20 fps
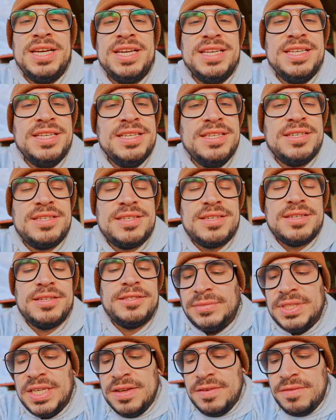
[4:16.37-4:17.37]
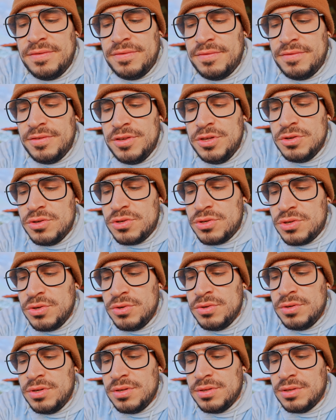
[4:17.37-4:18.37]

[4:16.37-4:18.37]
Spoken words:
is if you shoot